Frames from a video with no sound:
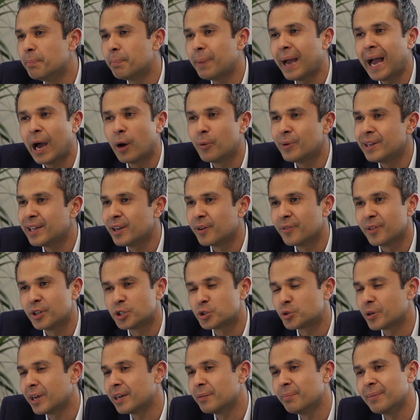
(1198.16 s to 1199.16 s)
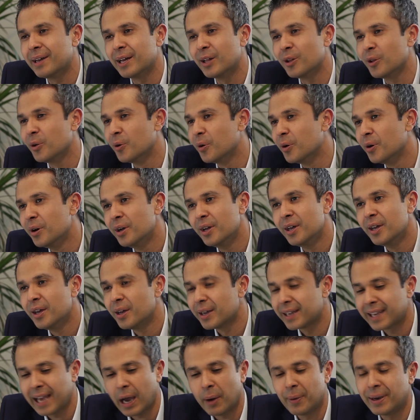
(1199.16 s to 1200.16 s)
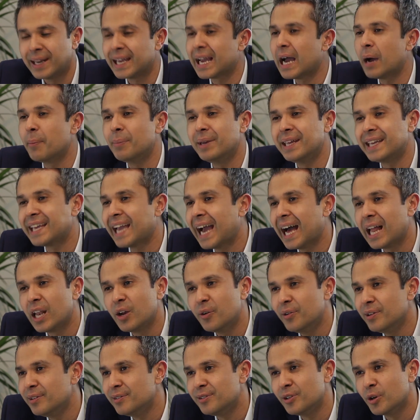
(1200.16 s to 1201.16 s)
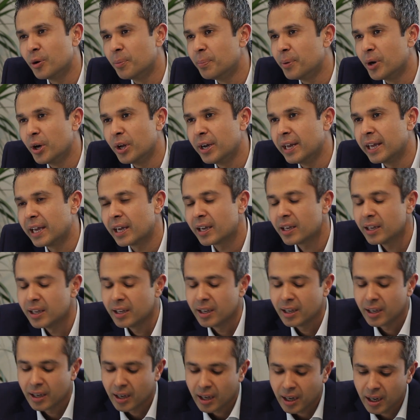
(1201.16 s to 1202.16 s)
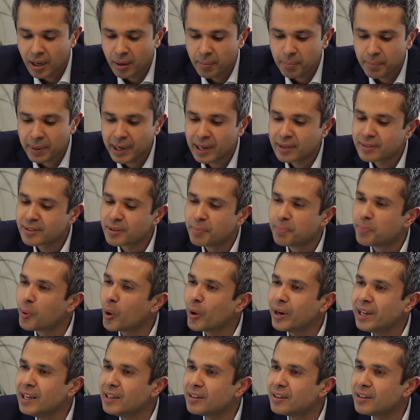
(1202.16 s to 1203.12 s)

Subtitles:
pounding on the treadmill or counting how many calories you're burning. because the body